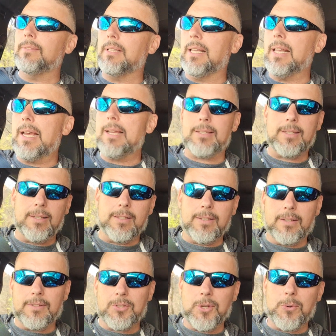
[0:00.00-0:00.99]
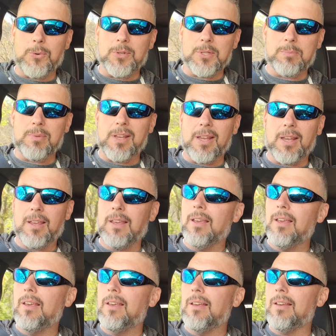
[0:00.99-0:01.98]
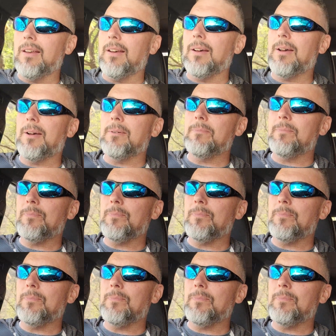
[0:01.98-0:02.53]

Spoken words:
lesson, so to speak. I